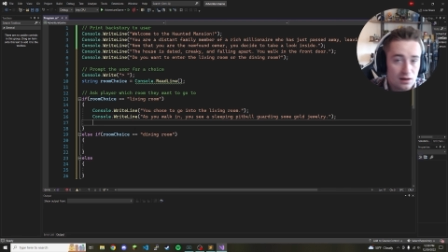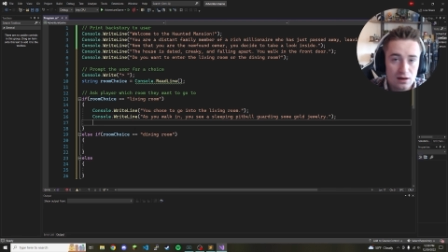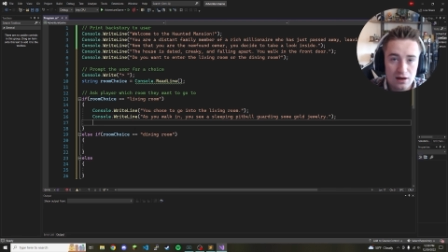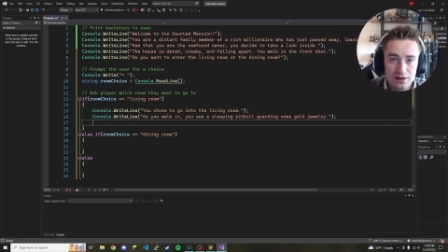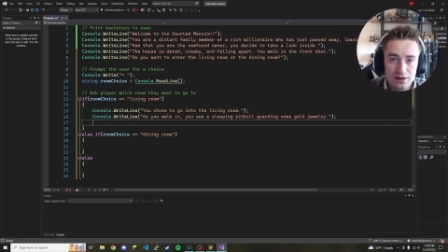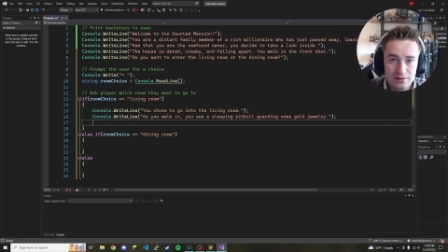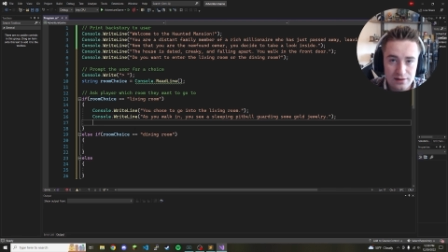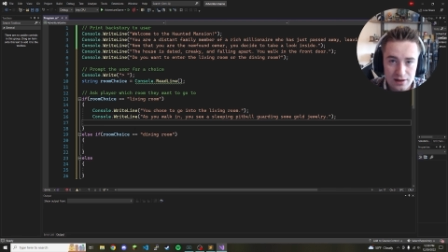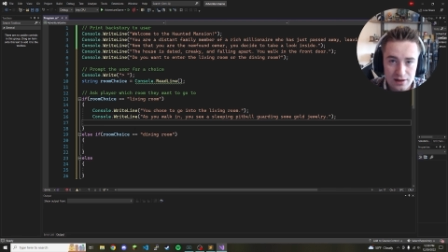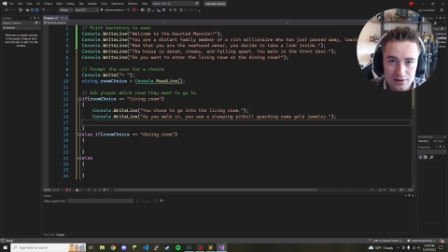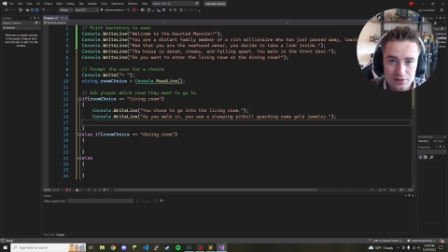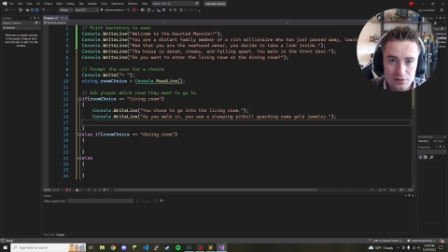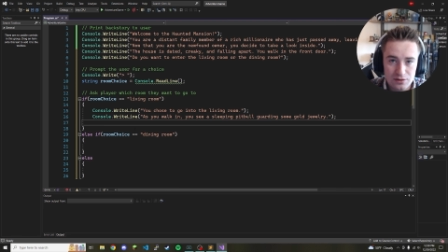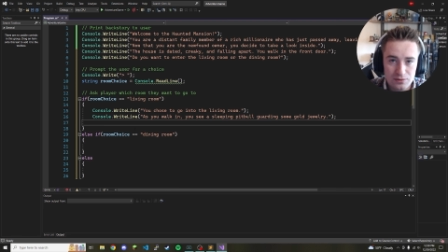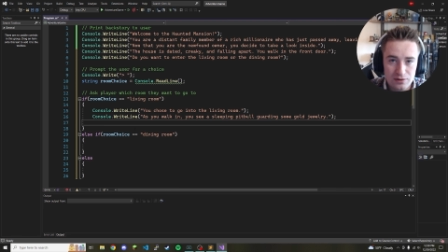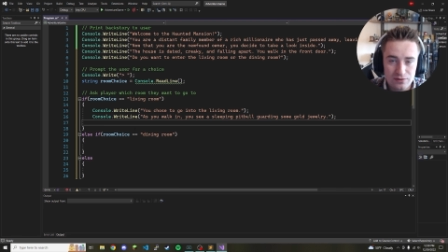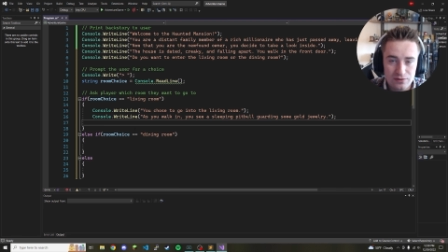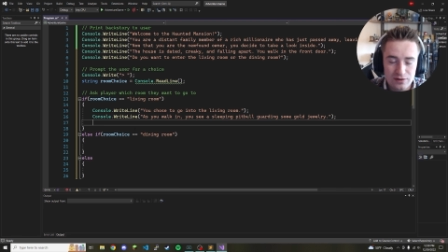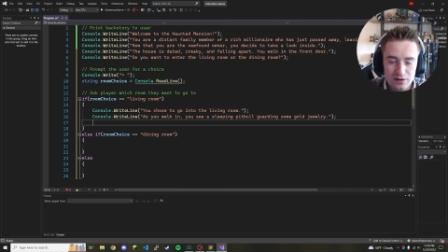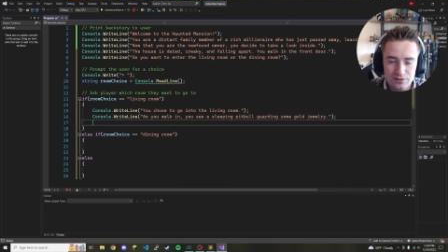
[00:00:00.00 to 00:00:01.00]
And now that
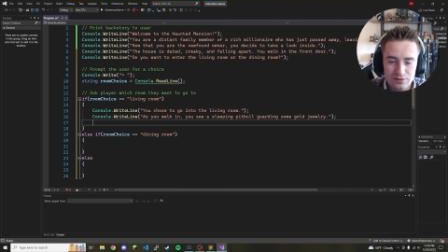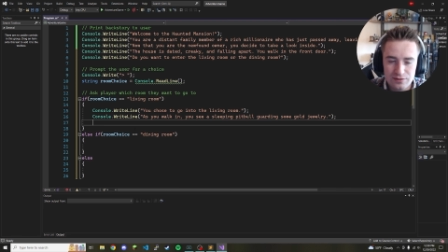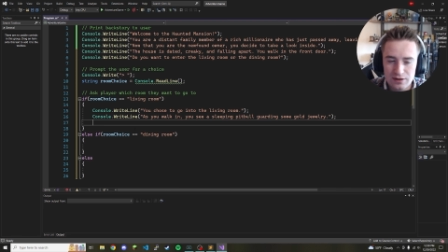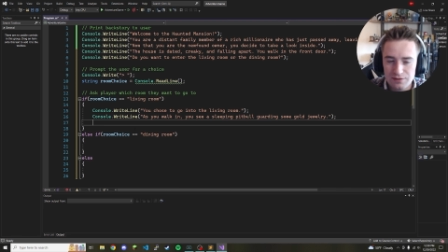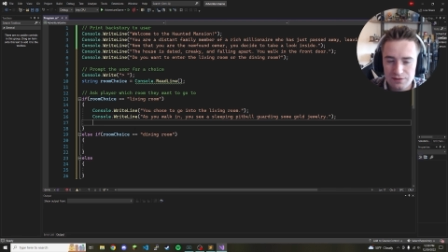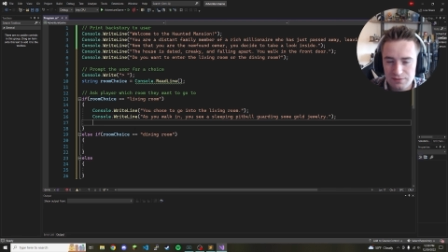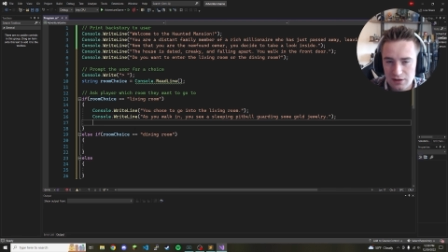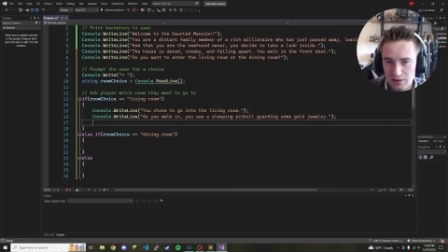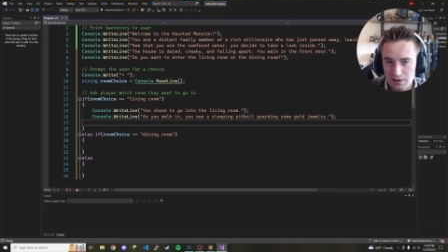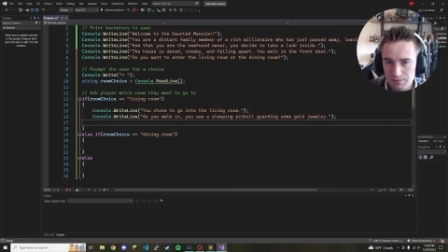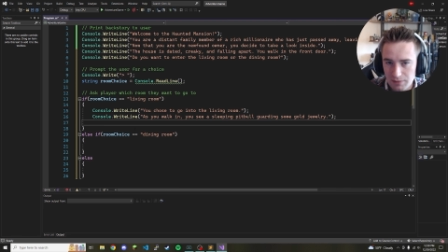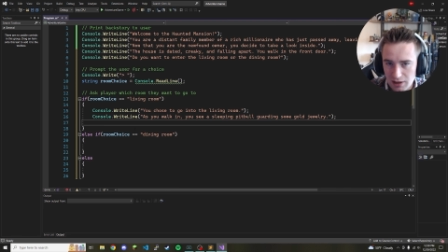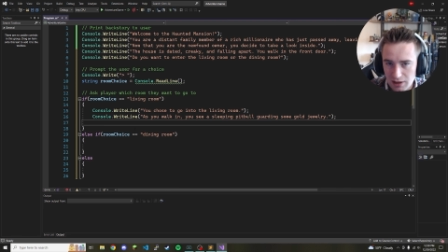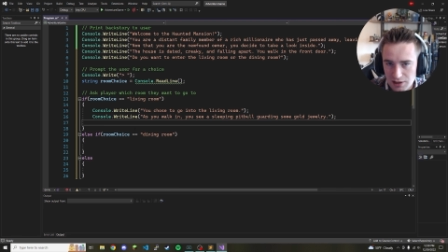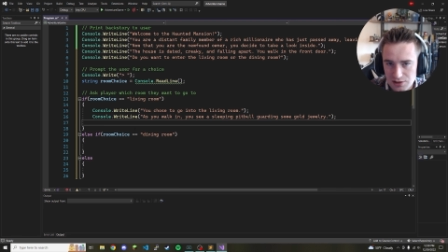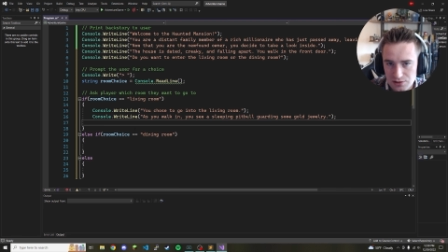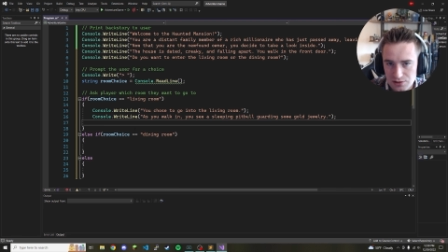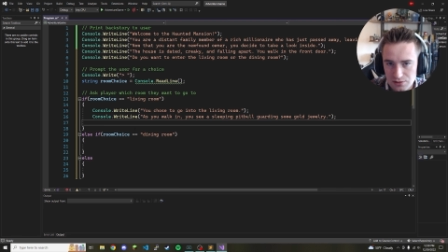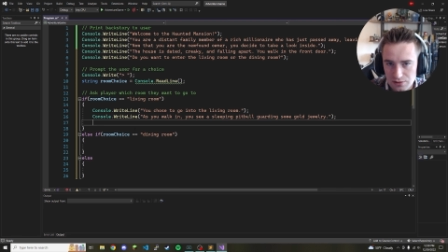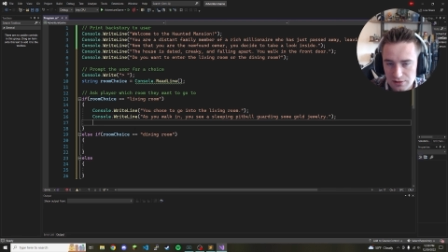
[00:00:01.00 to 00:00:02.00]
we've given them that
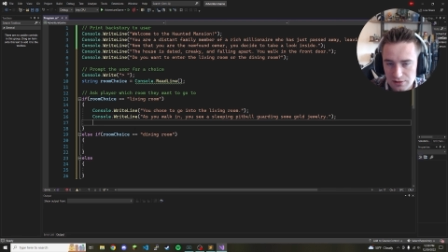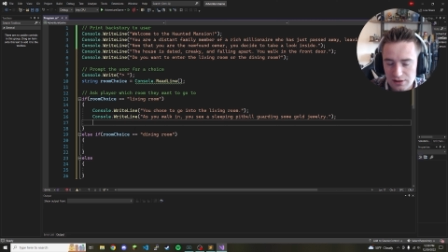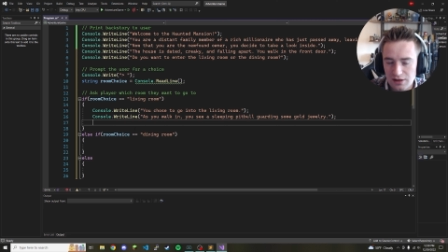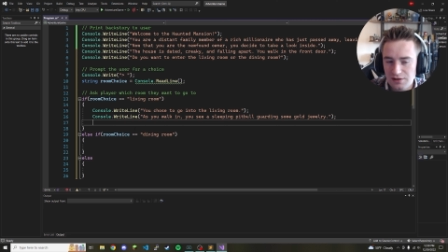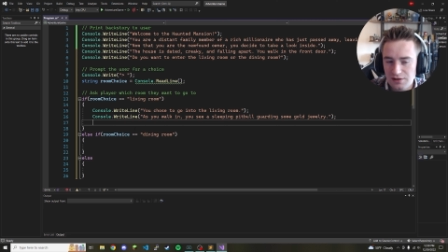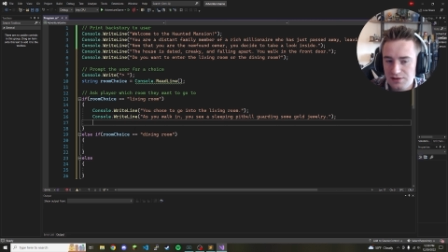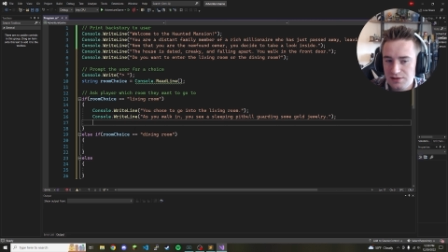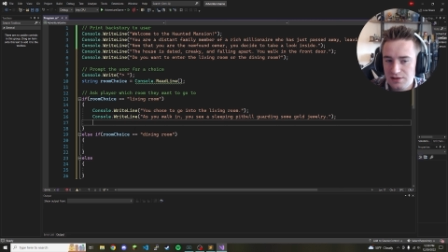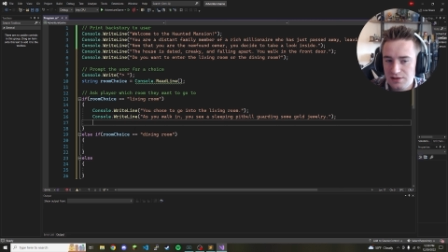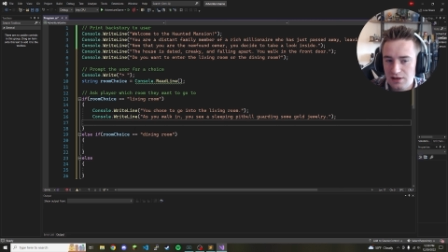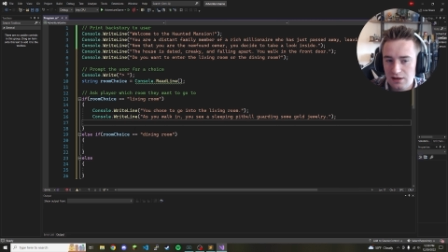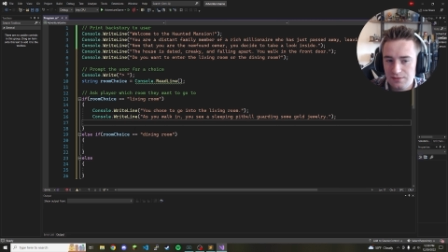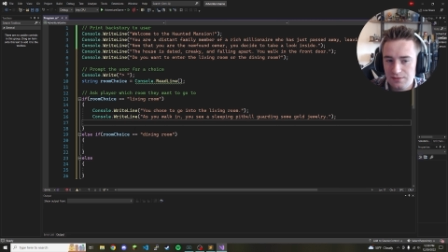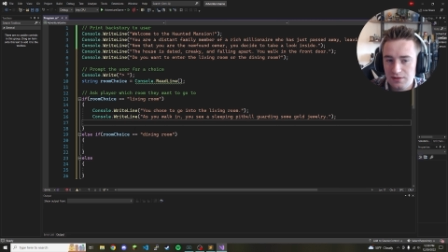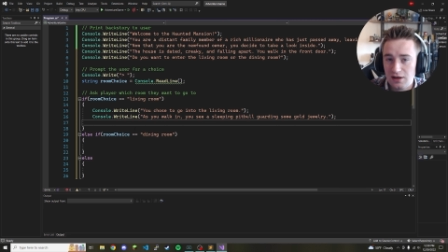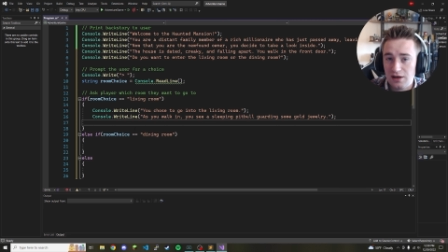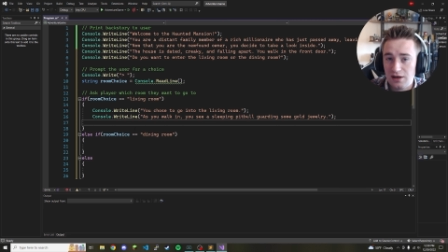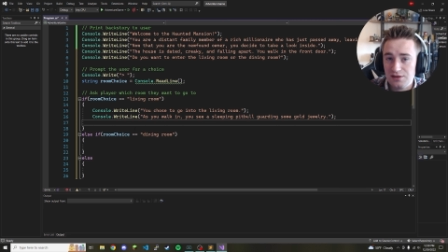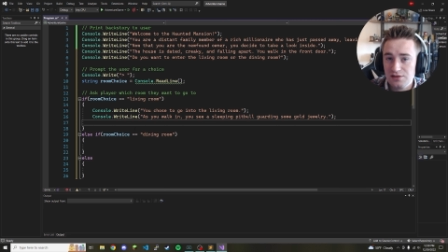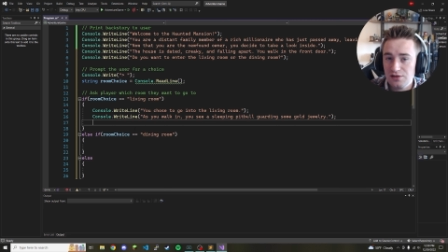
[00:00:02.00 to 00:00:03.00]
backstory, now it's time to
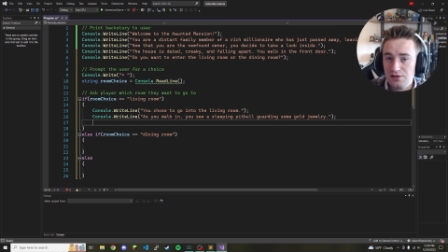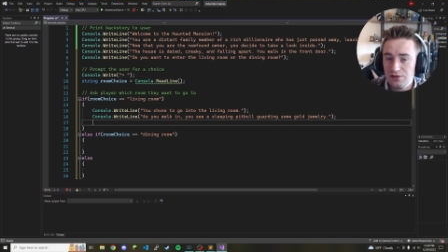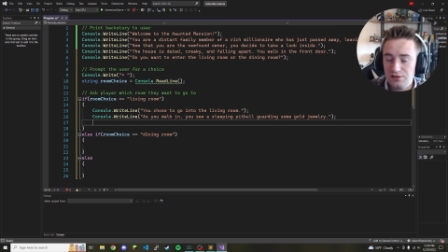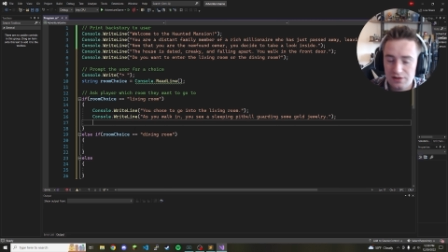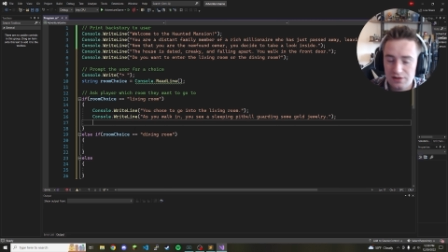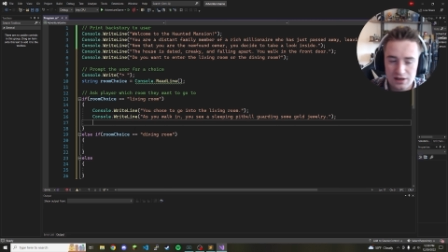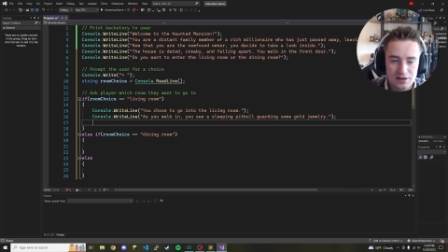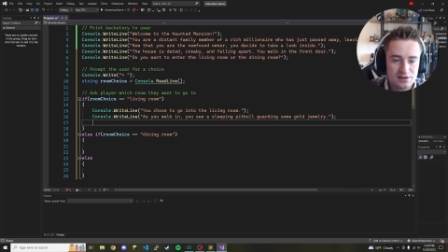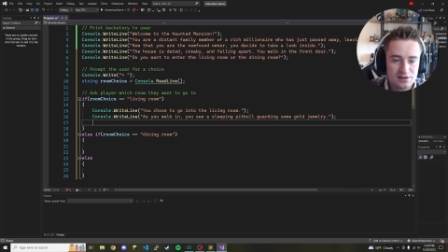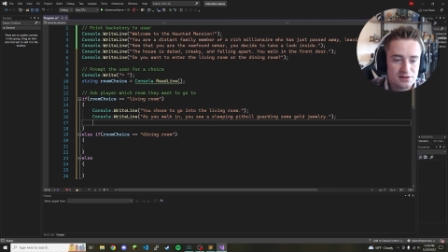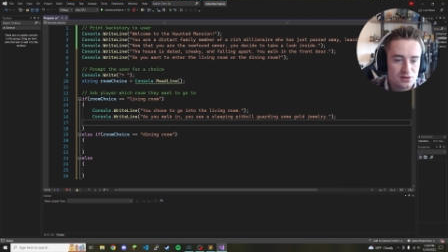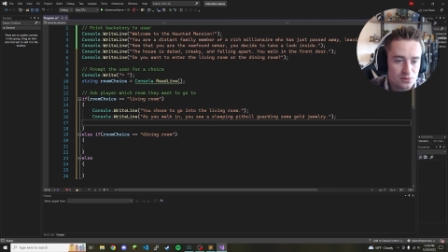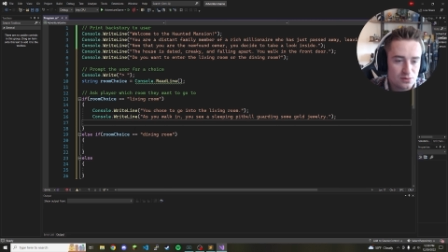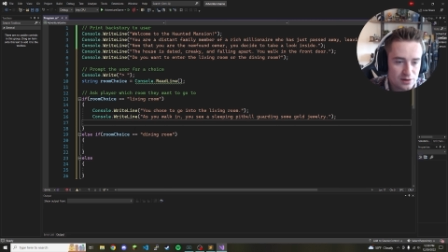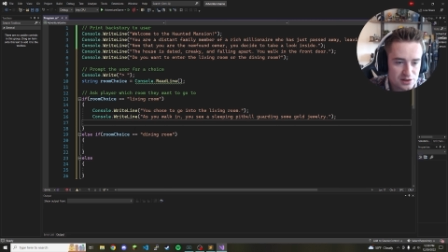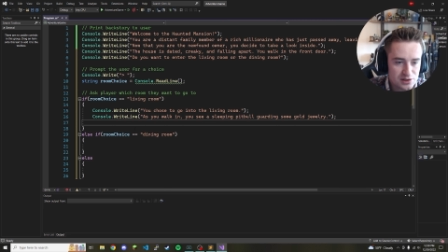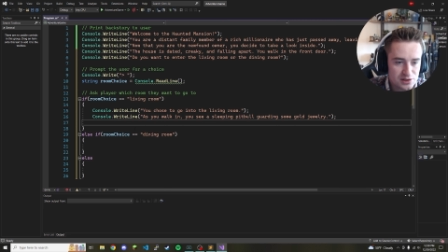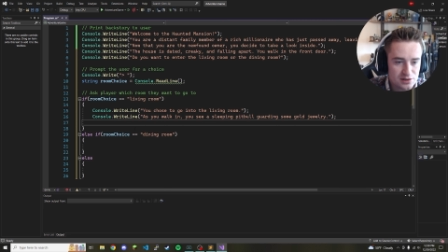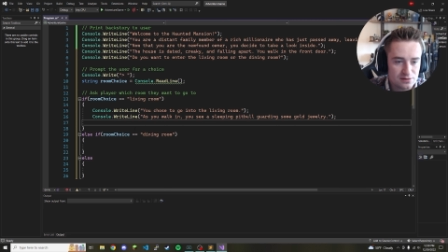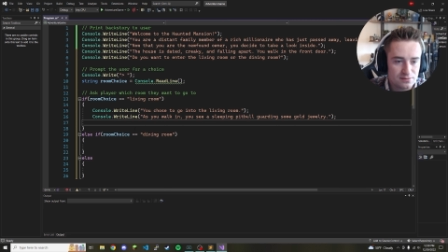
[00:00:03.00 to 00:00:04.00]
ask our next question.